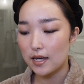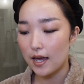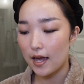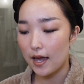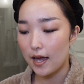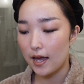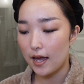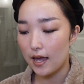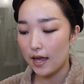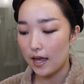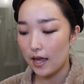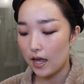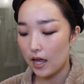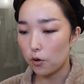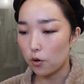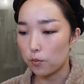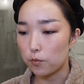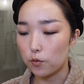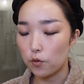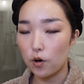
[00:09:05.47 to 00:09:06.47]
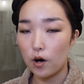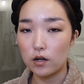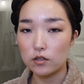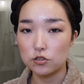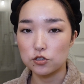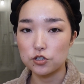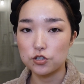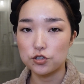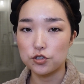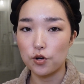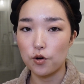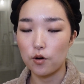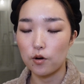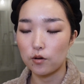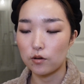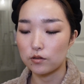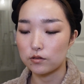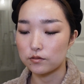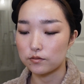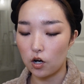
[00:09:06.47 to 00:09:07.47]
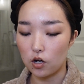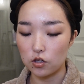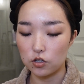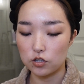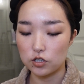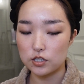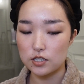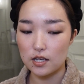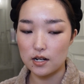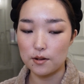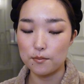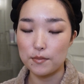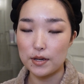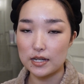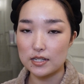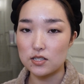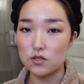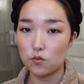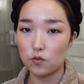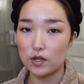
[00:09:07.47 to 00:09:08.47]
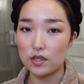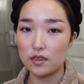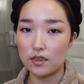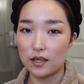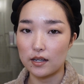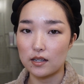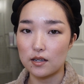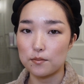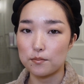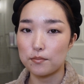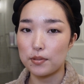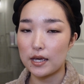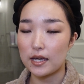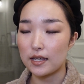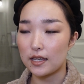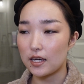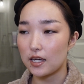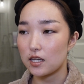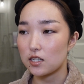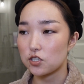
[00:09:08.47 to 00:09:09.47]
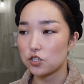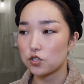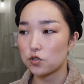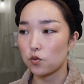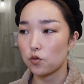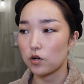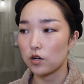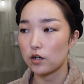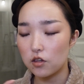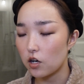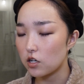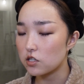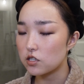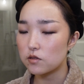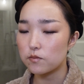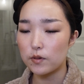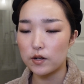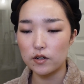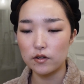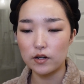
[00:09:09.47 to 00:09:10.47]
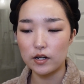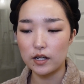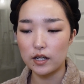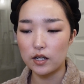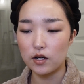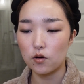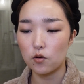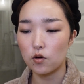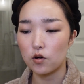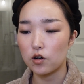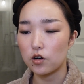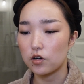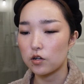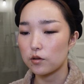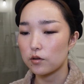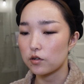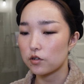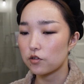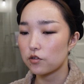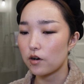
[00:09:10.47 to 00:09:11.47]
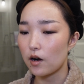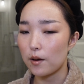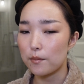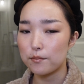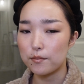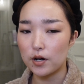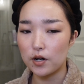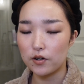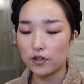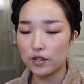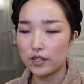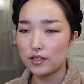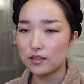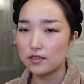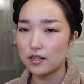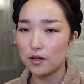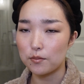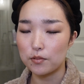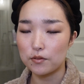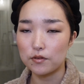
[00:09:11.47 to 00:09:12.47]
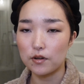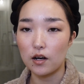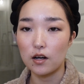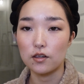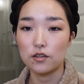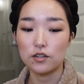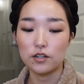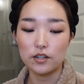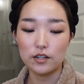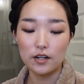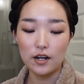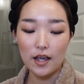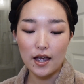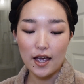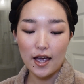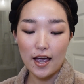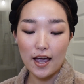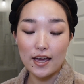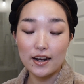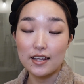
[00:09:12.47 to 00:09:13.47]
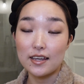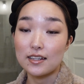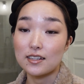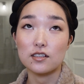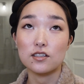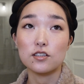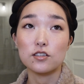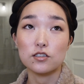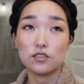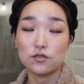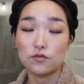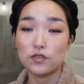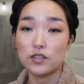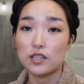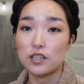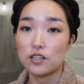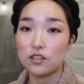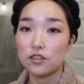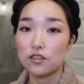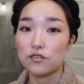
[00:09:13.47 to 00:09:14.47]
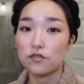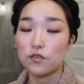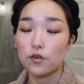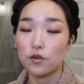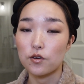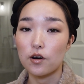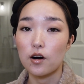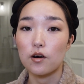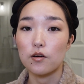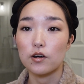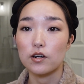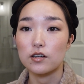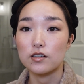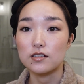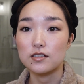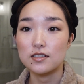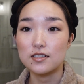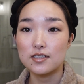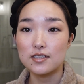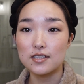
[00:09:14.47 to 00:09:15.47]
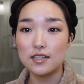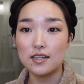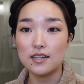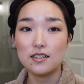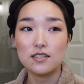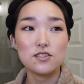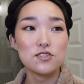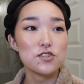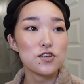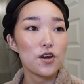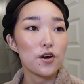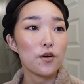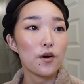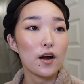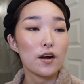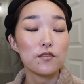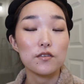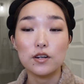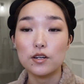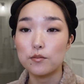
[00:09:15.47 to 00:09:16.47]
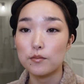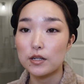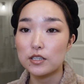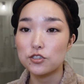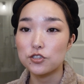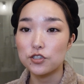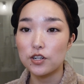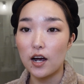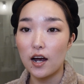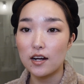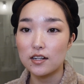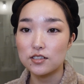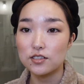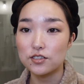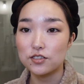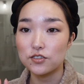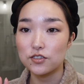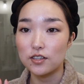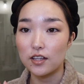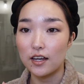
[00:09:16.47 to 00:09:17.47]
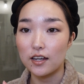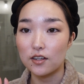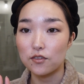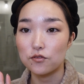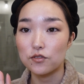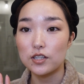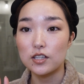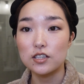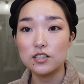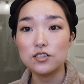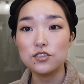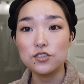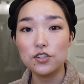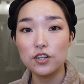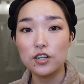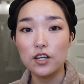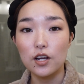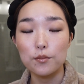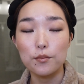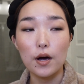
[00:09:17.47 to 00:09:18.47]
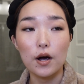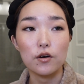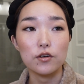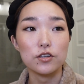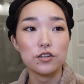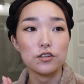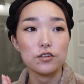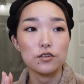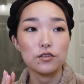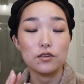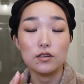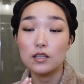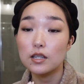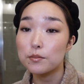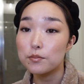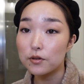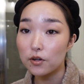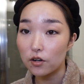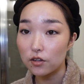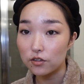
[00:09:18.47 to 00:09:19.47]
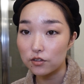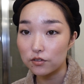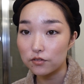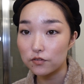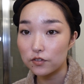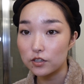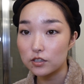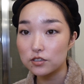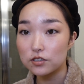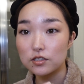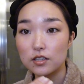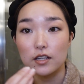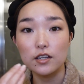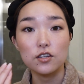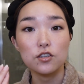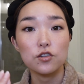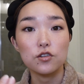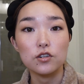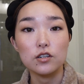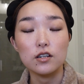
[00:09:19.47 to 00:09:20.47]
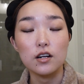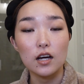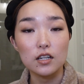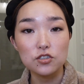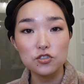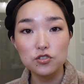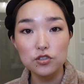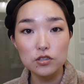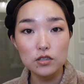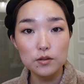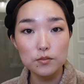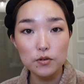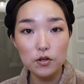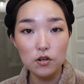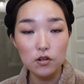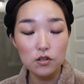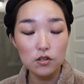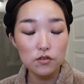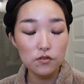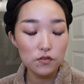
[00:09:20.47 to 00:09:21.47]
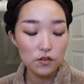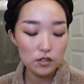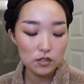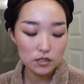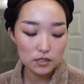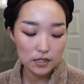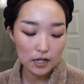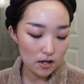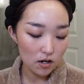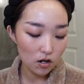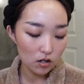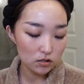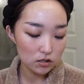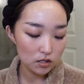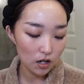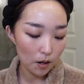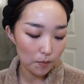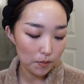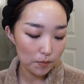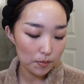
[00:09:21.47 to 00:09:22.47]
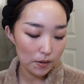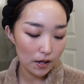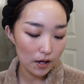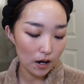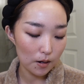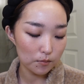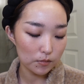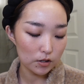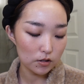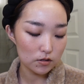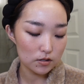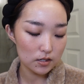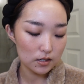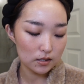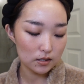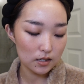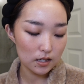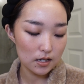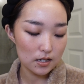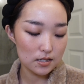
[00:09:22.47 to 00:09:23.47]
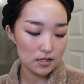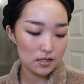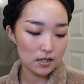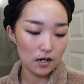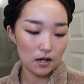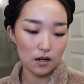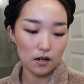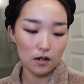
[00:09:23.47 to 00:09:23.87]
a purple undertone colors and it mixed with like a pinkish or raspberry or cranberry type of color. And it looks really good for our skin, so I recommend you guys to like really study about your lip color first, like your natural lip color first. And then on top of it, I'm using this